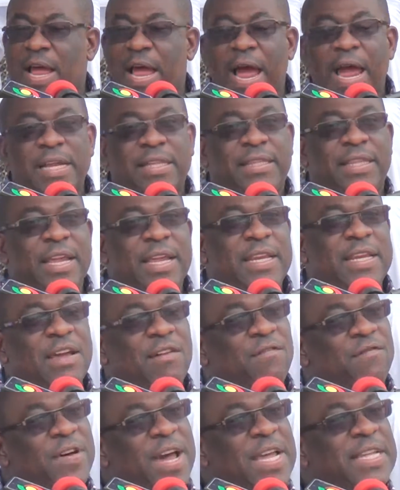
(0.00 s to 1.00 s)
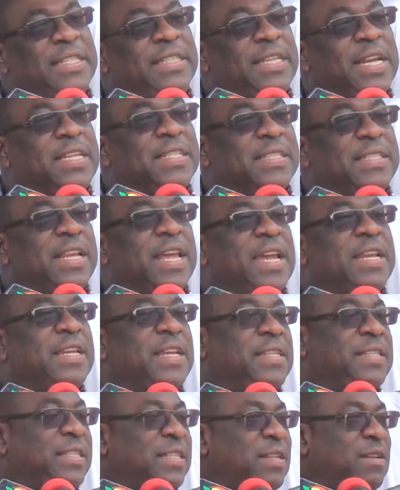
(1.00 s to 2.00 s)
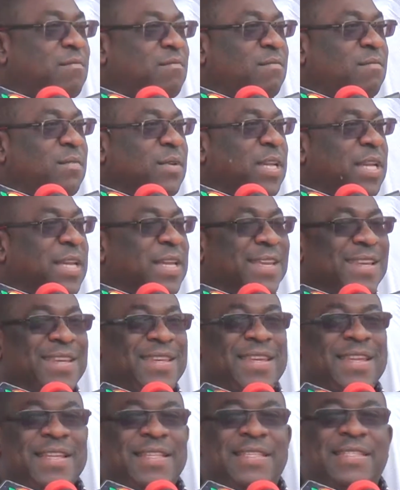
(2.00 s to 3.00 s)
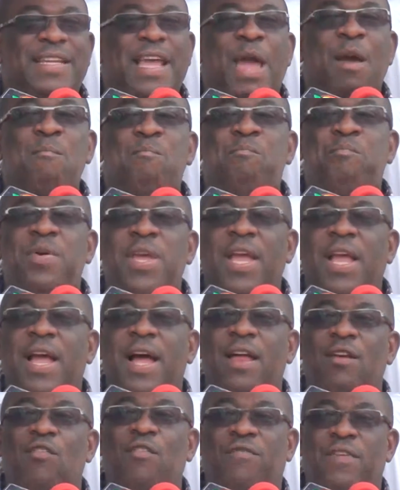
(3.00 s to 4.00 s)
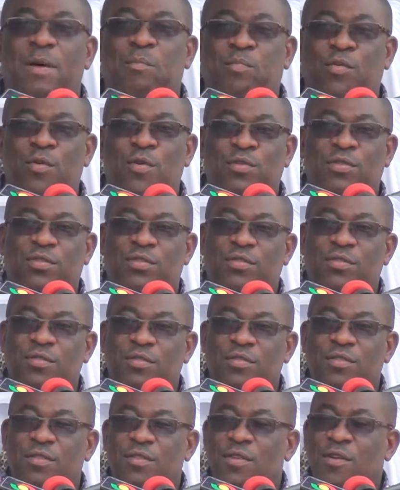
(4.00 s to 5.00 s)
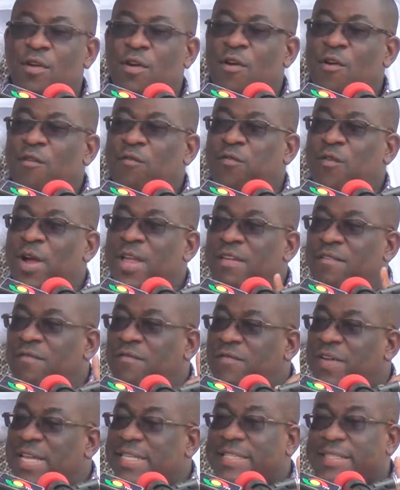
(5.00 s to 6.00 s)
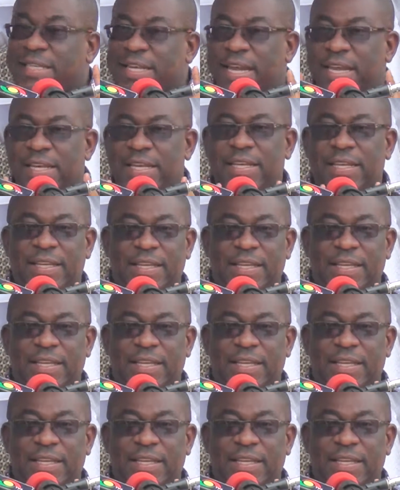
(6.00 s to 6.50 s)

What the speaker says: I think the Vice Chancellor and the team needs a big hand of applause for investing